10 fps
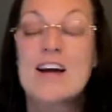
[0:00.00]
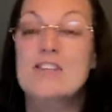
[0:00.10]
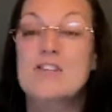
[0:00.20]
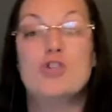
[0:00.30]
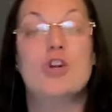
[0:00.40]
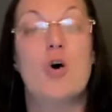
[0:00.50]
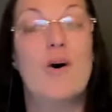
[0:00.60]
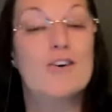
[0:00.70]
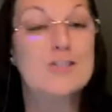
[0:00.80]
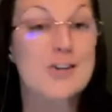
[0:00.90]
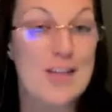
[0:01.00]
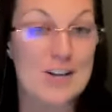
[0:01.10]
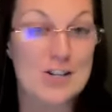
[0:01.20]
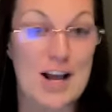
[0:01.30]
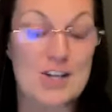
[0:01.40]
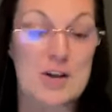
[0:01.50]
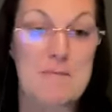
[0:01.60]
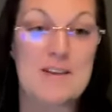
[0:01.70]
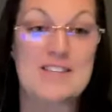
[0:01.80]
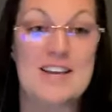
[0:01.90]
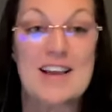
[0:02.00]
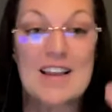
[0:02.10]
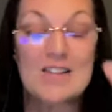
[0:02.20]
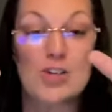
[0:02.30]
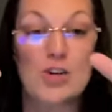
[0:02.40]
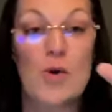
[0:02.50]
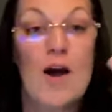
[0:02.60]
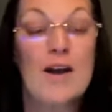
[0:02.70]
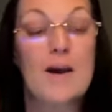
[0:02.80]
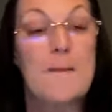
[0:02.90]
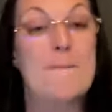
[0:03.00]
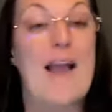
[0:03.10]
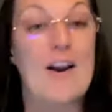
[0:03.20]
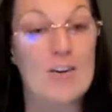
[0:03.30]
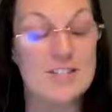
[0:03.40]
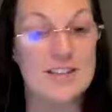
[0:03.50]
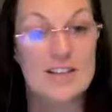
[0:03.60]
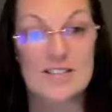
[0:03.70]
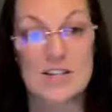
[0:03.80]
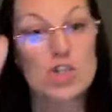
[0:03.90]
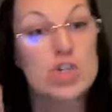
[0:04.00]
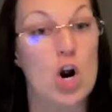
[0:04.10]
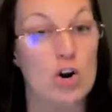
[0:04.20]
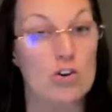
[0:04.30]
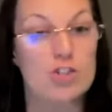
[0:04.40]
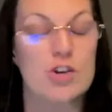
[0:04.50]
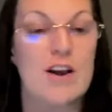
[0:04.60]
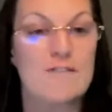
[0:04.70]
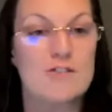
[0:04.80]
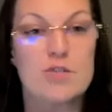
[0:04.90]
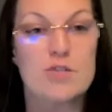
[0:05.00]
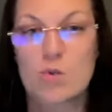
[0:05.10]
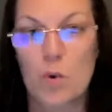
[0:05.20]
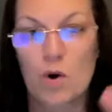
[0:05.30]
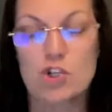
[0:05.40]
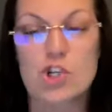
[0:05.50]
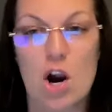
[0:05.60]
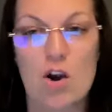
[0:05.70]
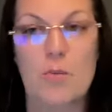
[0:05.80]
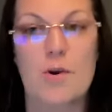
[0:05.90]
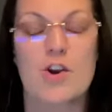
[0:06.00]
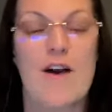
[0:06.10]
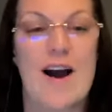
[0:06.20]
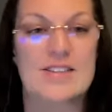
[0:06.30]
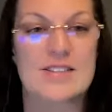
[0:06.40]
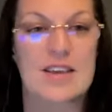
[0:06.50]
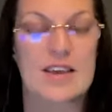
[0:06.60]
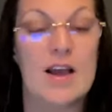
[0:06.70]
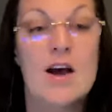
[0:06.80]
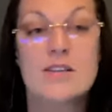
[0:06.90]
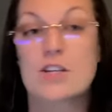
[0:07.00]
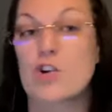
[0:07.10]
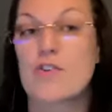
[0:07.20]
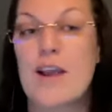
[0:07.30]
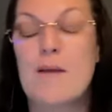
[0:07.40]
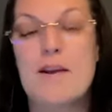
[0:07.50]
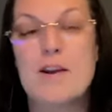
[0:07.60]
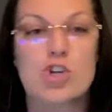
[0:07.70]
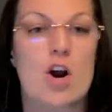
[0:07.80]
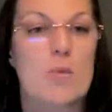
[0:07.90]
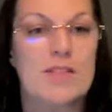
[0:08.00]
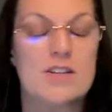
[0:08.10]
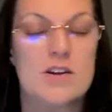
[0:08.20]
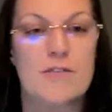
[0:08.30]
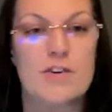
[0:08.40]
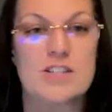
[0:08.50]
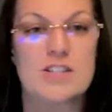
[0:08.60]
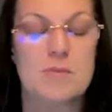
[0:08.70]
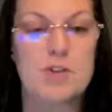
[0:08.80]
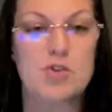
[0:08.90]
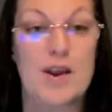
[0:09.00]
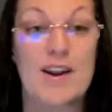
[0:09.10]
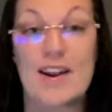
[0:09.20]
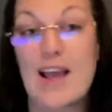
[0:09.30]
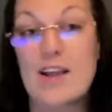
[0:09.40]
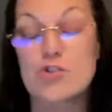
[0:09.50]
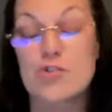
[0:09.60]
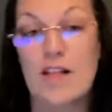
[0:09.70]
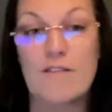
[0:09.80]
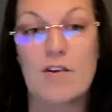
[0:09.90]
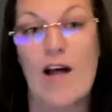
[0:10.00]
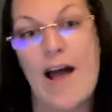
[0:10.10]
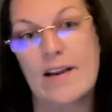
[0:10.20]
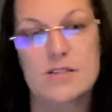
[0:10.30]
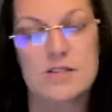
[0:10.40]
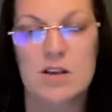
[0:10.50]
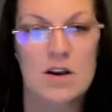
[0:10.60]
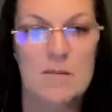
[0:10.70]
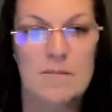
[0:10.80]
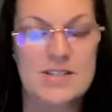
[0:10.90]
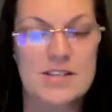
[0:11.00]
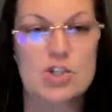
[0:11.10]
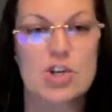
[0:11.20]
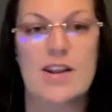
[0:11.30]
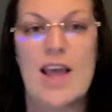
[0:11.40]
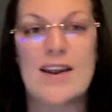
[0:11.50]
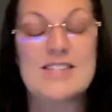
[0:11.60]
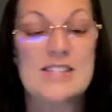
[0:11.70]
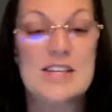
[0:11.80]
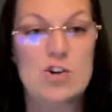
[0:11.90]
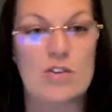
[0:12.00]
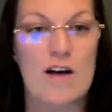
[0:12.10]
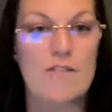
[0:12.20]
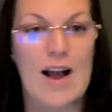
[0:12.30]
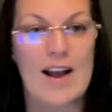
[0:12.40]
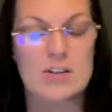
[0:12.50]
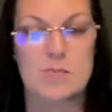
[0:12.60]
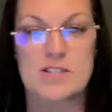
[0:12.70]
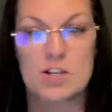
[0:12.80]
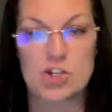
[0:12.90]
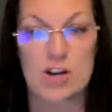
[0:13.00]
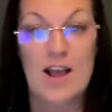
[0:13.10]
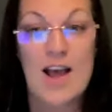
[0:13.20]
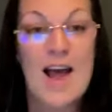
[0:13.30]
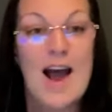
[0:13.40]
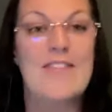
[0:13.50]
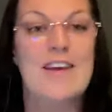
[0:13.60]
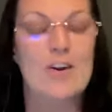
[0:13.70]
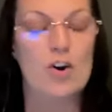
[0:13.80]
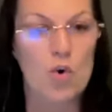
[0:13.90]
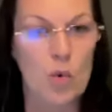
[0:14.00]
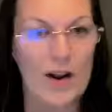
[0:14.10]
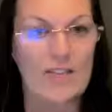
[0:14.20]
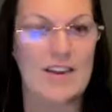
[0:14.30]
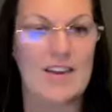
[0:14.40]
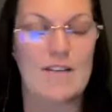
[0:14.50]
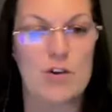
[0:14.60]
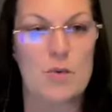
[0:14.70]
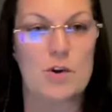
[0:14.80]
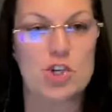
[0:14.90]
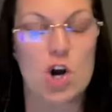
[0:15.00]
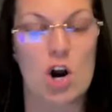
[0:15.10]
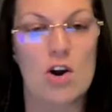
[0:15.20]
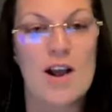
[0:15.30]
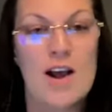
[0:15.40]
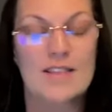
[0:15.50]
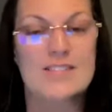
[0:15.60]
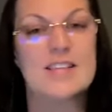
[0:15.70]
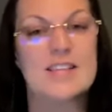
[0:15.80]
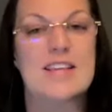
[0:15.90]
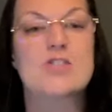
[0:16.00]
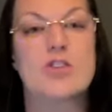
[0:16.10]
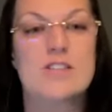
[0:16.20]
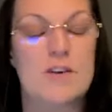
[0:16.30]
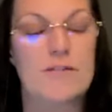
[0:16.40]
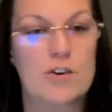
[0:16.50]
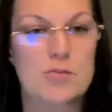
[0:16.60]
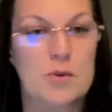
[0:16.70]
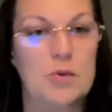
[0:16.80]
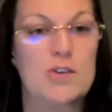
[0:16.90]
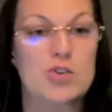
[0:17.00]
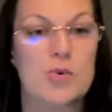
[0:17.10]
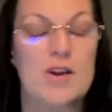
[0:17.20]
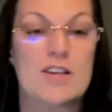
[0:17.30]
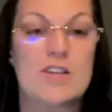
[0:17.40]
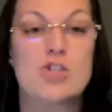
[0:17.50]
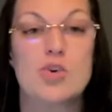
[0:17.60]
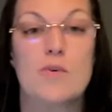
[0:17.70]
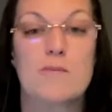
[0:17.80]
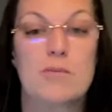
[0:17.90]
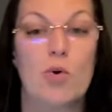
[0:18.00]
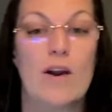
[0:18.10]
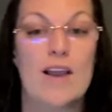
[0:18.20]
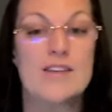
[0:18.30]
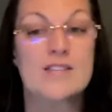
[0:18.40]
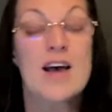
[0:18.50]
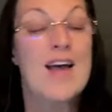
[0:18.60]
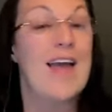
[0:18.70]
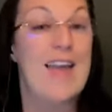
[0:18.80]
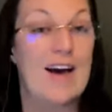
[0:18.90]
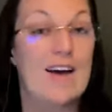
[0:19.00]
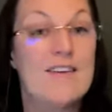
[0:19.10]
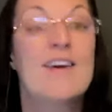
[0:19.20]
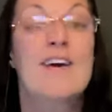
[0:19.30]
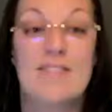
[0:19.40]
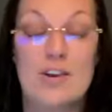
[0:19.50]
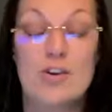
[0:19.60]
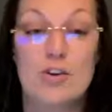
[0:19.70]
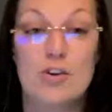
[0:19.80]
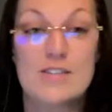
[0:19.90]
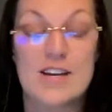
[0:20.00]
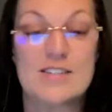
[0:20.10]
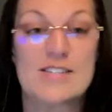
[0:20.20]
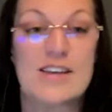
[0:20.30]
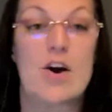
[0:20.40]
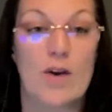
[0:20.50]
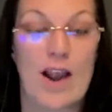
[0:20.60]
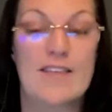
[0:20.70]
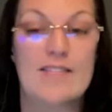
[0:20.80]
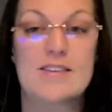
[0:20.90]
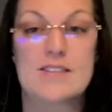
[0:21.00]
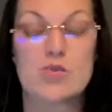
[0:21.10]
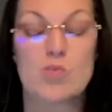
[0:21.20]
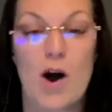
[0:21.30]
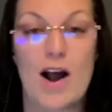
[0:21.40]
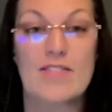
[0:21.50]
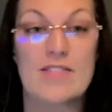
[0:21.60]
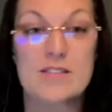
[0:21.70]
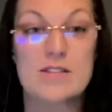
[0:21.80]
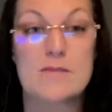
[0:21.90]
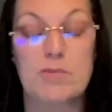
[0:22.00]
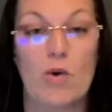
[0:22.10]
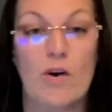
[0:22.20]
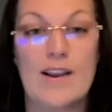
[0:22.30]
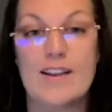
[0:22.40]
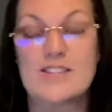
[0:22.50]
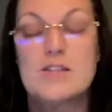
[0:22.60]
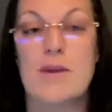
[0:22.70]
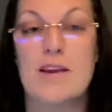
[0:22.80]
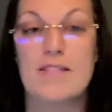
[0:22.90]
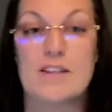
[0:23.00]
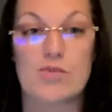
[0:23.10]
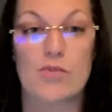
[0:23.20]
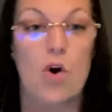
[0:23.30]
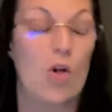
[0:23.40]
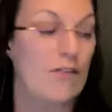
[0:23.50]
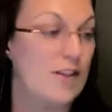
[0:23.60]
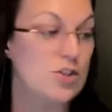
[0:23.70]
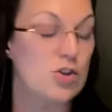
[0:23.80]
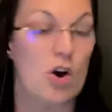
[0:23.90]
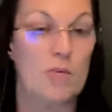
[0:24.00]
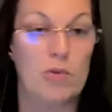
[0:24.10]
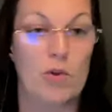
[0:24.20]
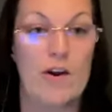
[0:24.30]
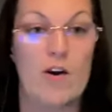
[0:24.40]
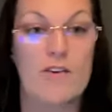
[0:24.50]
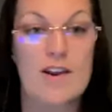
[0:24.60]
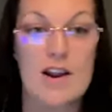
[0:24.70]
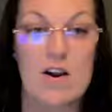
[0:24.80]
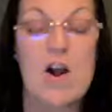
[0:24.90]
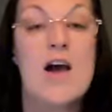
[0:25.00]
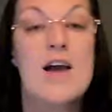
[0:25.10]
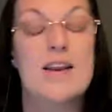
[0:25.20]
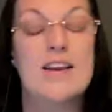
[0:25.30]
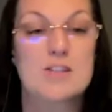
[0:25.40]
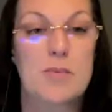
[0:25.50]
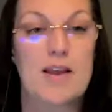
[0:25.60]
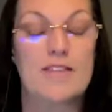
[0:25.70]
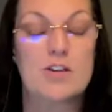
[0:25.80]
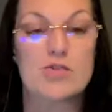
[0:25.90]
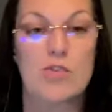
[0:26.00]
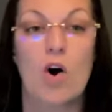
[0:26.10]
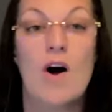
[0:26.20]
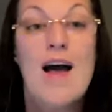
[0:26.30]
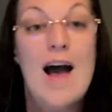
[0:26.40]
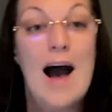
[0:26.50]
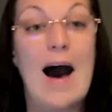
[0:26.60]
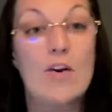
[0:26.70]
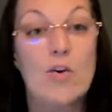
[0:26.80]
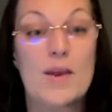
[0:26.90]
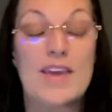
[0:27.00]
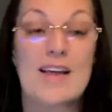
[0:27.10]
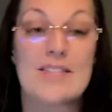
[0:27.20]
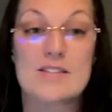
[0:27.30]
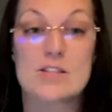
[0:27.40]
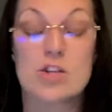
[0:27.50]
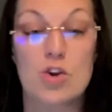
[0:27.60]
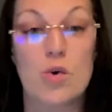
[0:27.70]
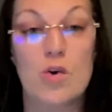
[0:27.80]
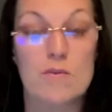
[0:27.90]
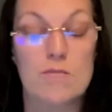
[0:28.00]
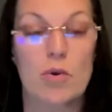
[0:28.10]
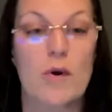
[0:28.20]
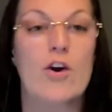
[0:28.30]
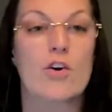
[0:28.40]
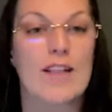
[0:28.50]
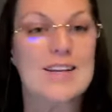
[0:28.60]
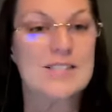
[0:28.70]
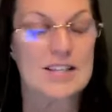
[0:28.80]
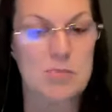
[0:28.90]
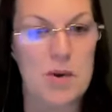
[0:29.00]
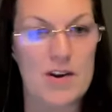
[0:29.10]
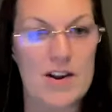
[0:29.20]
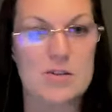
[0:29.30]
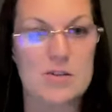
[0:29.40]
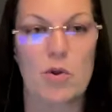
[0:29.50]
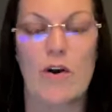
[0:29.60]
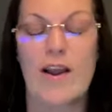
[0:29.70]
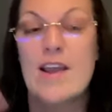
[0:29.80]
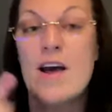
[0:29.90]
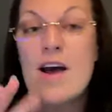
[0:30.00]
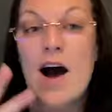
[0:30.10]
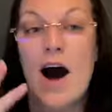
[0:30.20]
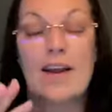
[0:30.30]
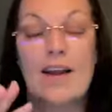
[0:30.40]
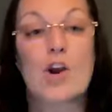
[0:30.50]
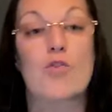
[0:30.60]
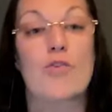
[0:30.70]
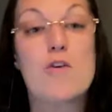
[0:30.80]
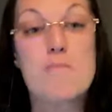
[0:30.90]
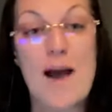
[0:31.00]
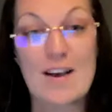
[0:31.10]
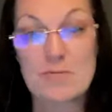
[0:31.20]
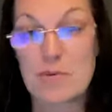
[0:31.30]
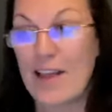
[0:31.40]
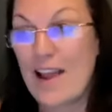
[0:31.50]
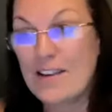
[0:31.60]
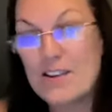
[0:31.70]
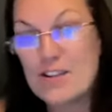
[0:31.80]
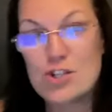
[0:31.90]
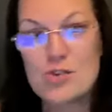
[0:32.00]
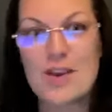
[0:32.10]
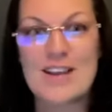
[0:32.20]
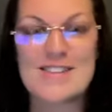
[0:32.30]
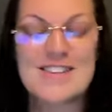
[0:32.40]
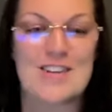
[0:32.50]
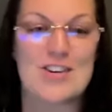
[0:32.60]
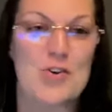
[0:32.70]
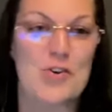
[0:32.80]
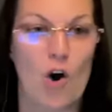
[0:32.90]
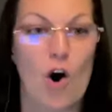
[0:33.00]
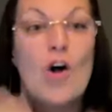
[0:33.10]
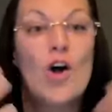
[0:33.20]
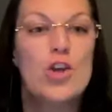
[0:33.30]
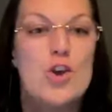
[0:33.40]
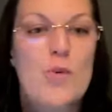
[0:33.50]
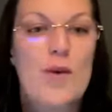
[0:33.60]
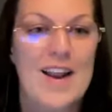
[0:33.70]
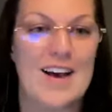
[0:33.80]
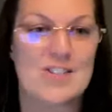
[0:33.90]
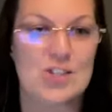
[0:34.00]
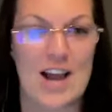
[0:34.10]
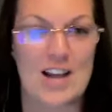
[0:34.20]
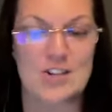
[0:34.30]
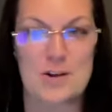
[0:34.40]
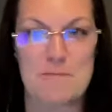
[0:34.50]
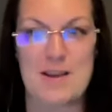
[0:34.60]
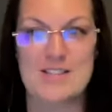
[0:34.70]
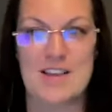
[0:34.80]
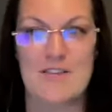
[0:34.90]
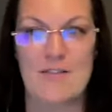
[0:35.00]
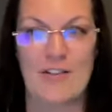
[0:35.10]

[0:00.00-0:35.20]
Did you know also that ChatGPT can do comparisons and charts? So you have to use the word chart when you're asking it to create me a chart with the differences between an entry-level X position and a senior level X position. And then it'll quickly give you a chart that said, these are the difference between these two employees. And then you use that to say, okay, this is why this employee needs to be in this role and this employee over here needs to be in this role. How do we get this newer employee or less experienced employee on a career path plan to get to the new role? You can ask ChatGPT for